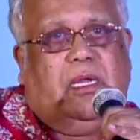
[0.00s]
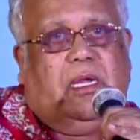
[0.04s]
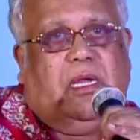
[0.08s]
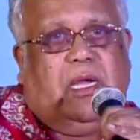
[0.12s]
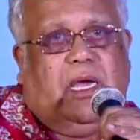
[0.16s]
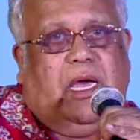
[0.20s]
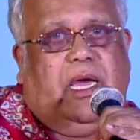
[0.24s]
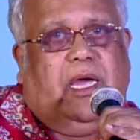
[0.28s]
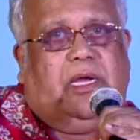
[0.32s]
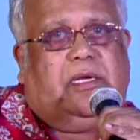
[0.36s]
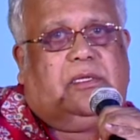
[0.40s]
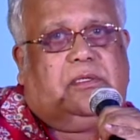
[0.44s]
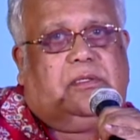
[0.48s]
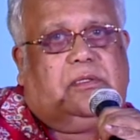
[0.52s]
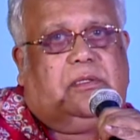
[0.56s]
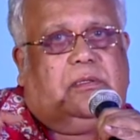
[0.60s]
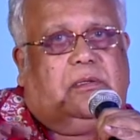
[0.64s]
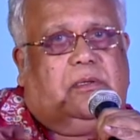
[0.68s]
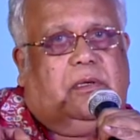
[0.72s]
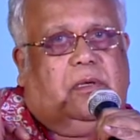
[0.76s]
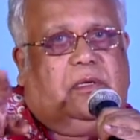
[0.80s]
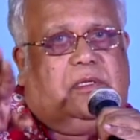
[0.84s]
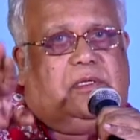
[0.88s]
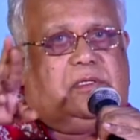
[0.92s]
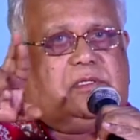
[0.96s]
And
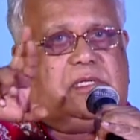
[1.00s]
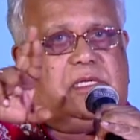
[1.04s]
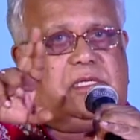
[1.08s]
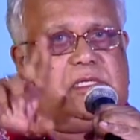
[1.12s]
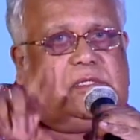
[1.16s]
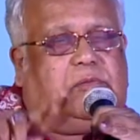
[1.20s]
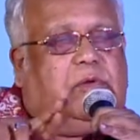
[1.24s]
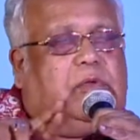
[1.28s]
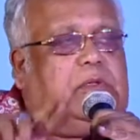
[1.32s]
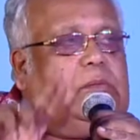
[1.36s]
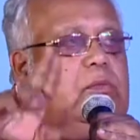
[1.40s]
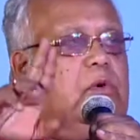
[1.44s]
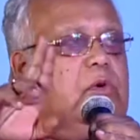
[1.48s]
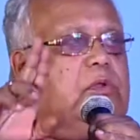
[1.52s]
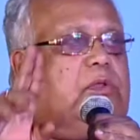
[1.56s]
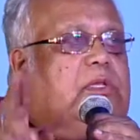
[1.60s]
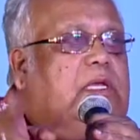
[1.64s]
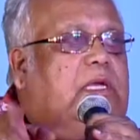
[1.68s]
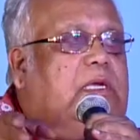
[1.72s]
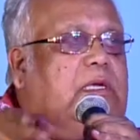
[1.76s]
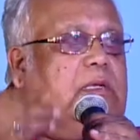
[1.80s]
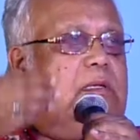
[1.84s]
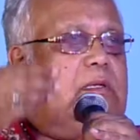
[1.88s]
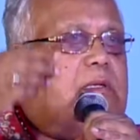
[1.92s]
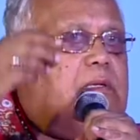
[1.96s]
just one more
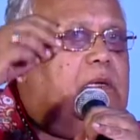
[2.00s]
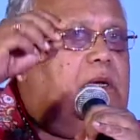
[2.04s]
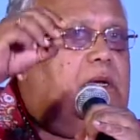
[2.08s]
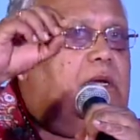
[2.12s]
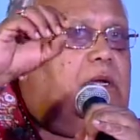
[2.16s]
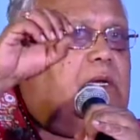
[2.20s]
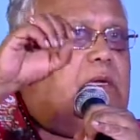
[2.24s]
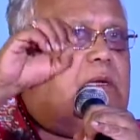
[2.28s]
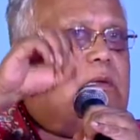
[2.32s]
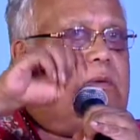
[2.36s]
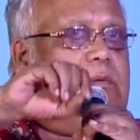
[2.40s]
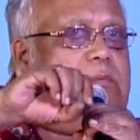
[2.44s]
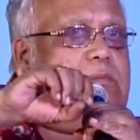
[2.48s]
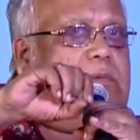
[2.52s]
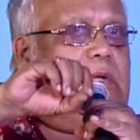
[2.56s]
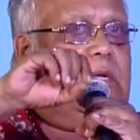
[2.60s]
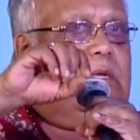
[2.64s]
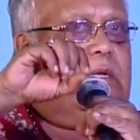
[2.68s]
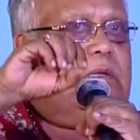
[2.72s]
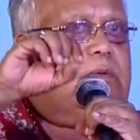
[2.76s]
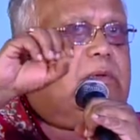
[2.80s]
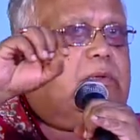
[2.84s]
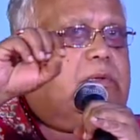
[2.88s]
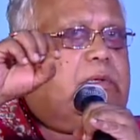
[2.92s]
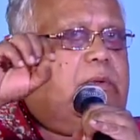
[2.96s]
thing
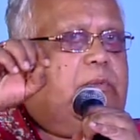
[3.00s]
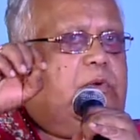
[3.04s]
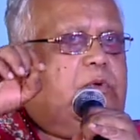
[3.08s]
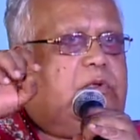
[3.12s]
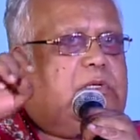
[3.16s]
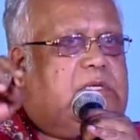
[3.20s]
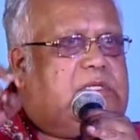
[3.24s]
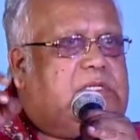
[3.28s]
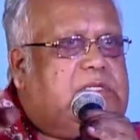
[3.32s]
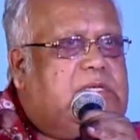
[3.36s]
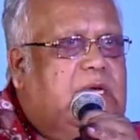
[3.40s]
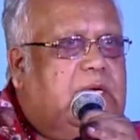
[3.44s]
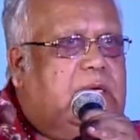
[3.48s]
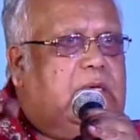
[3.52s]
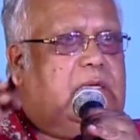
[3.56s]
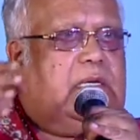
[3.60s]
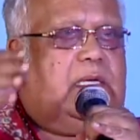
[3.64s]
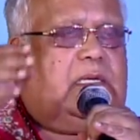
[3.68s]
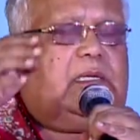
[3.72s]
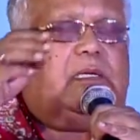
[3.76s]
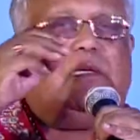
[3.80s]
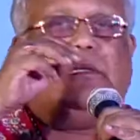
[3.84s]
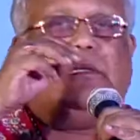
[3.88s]
about the sacred.